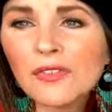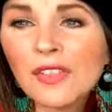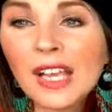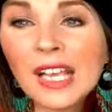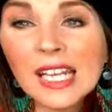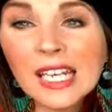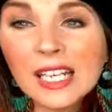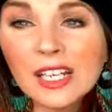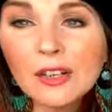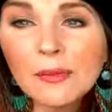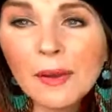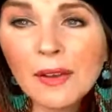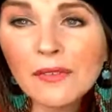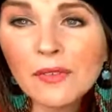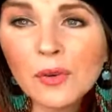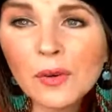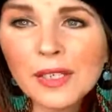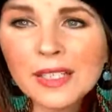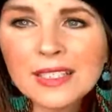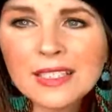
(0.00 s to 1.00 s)
So if they can hear
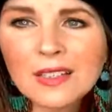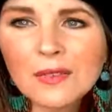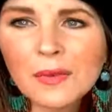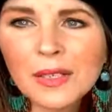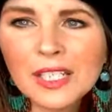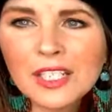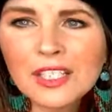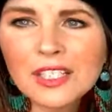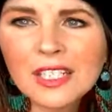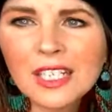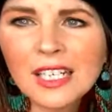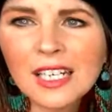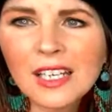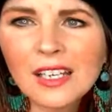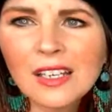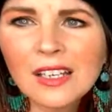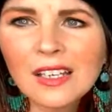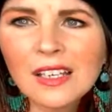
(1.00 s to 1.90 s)
my voice, then we just Well, need to.